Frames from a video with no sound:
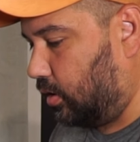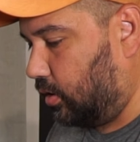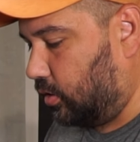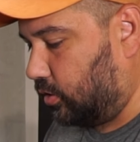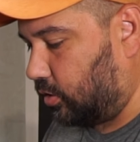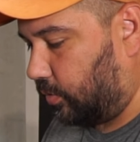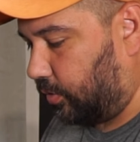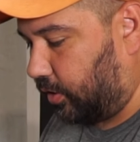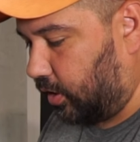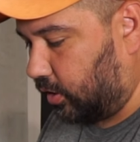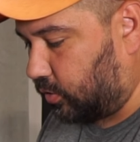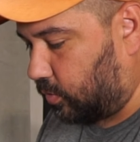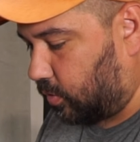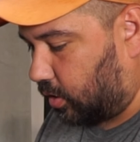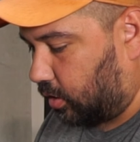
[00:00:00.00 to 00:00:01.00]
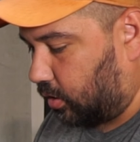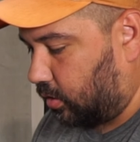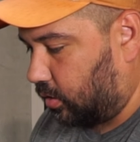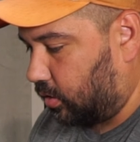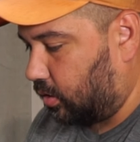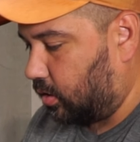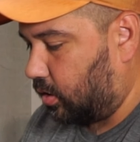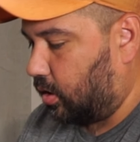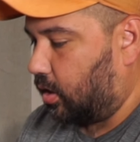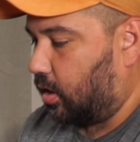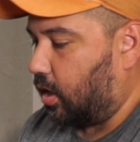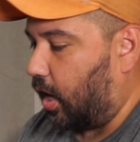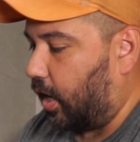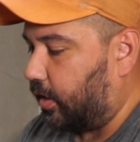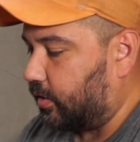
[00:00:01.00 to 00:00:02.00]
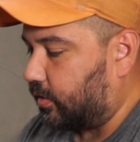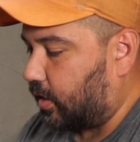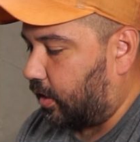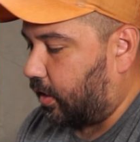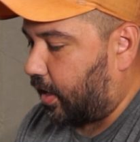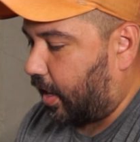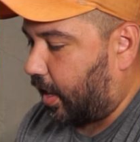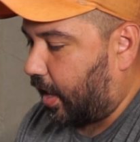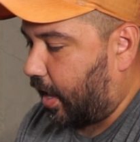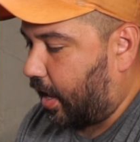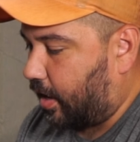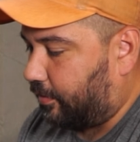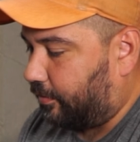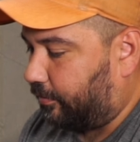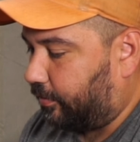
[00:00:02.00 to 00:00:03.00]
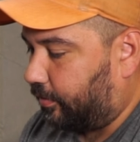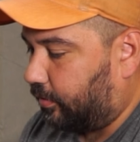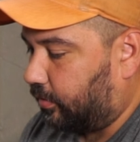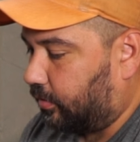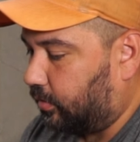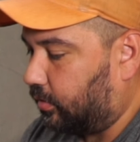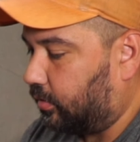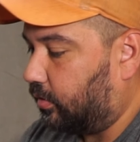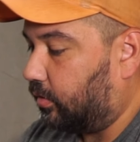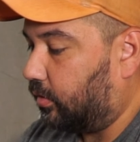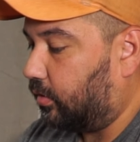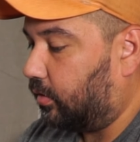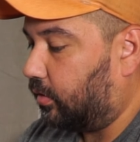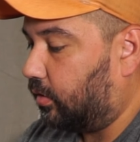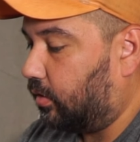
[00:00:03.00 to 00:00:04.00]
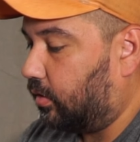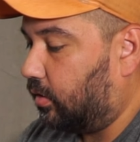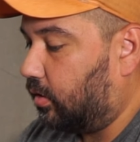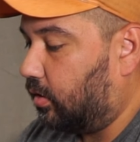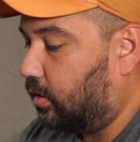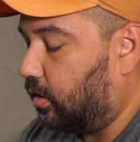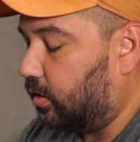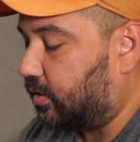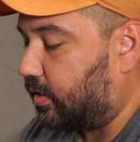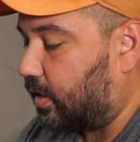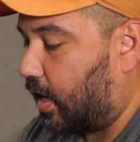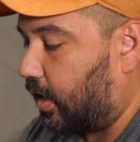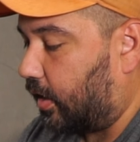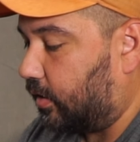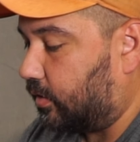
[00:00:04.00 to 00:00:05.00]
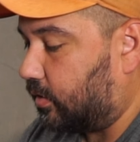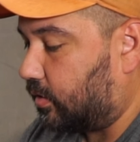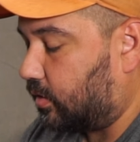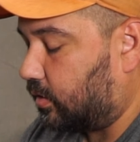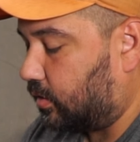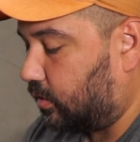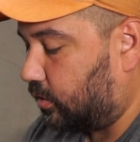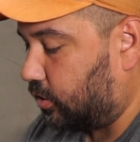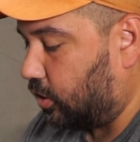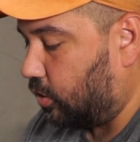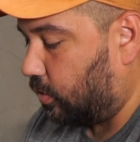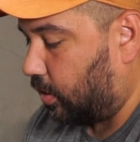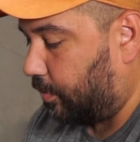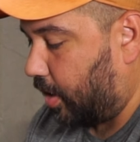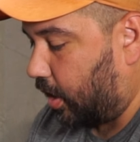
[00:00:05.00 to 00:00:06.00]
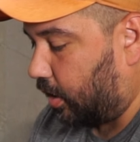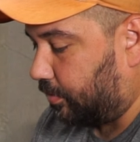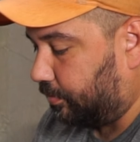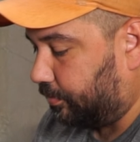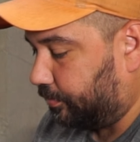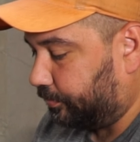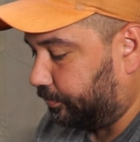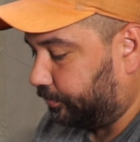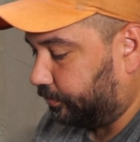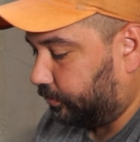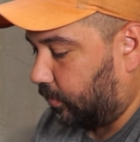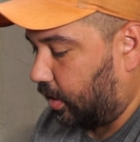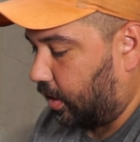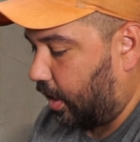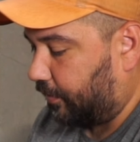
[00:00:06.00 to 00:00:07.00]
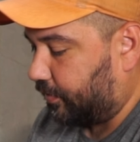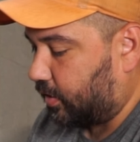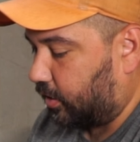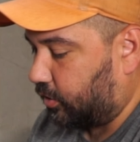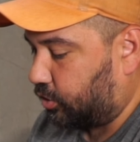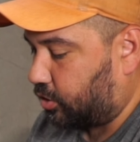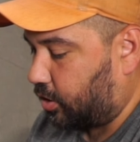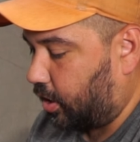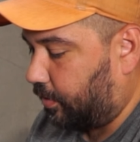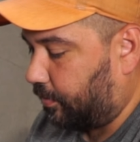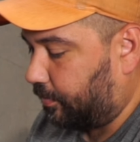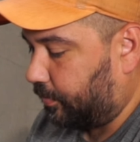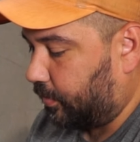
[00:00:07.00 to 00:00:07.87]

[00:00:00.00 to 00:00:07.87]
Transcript: So with this one, I designed a half size to go on the bottom, half size tray.